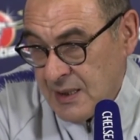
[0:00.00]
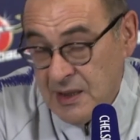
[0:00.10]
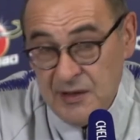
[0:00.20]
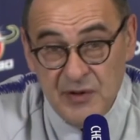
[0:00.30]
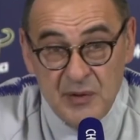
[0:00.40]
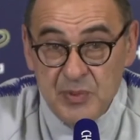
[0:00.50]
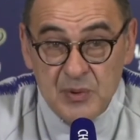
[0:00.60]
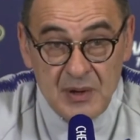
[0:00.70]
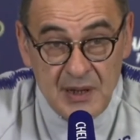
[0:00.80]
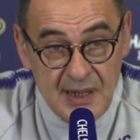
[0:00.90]

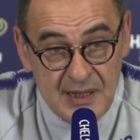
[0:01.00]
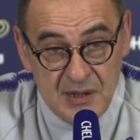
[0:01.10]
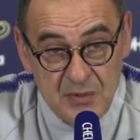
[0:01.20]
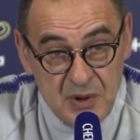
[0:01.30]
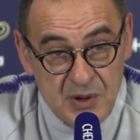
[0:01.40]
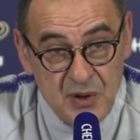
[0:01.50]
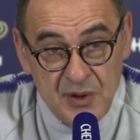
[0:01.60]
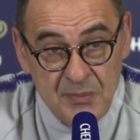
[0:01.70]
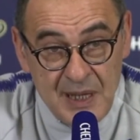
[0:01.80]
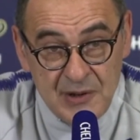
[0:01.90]
Liverpool, as we saw
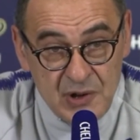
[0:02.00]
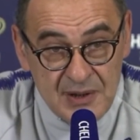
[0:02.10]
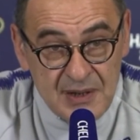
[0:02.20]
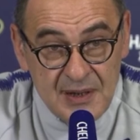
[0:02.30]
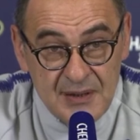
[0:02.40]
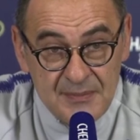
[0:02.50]
in Manchester.